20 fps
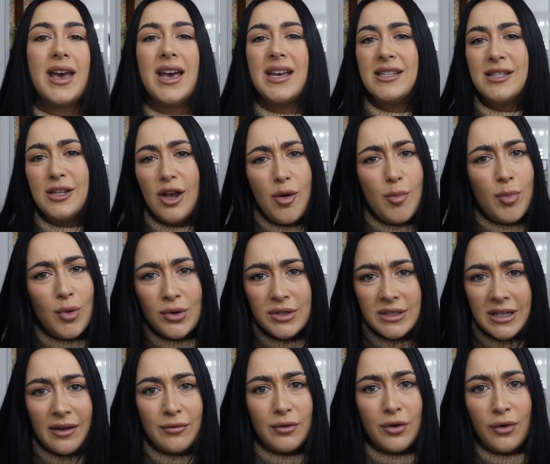It's so important
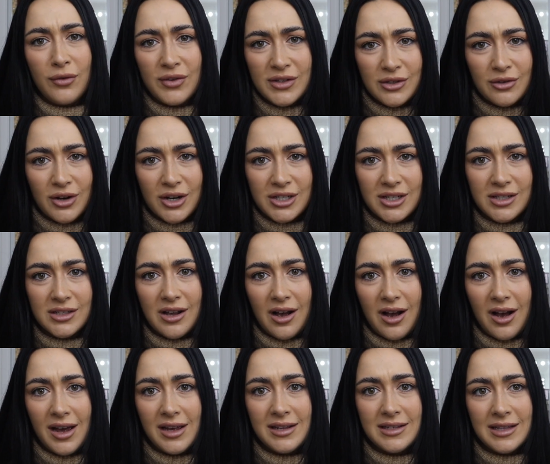to have office crushes,
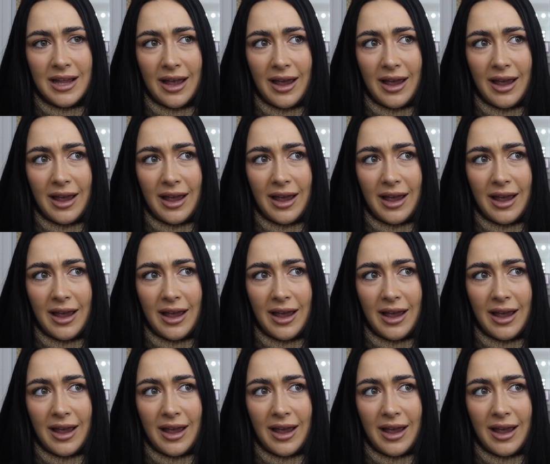guys.